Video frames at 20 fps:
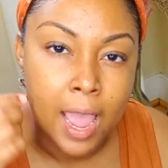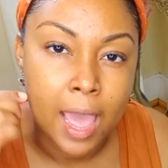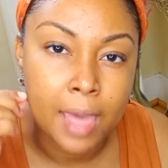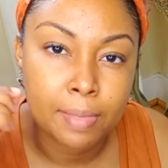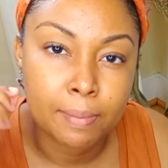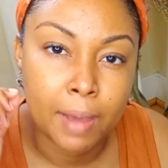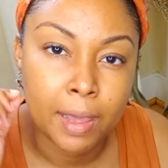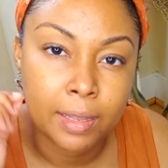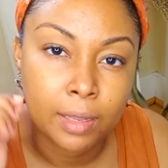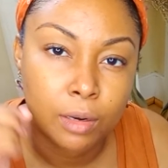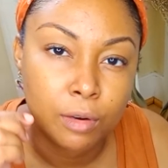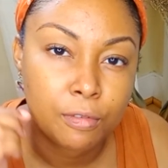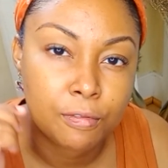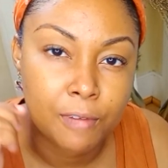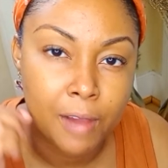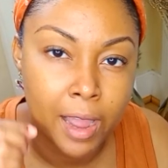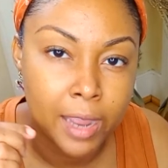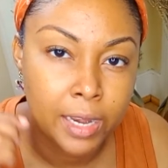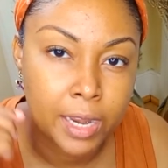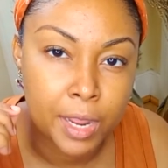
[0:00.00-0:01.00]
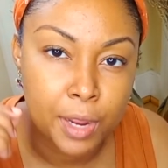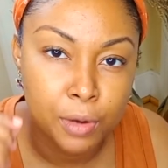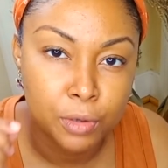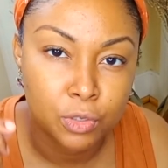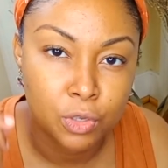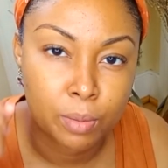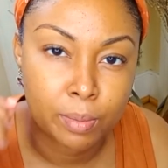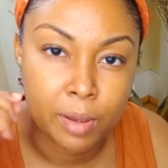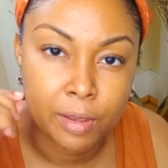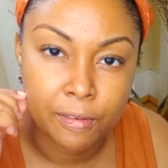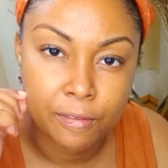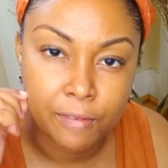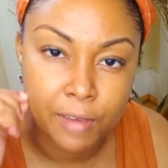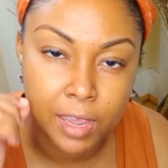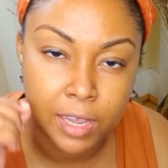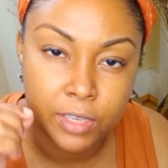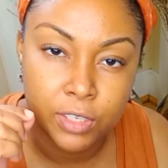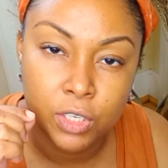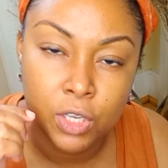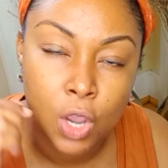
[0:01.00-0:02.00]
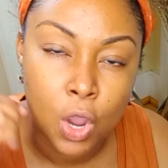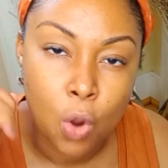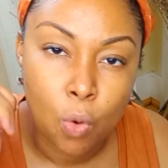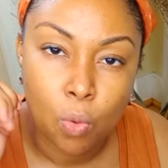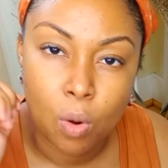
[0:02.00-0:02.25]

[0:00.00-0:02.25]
and my little fine hairs on my face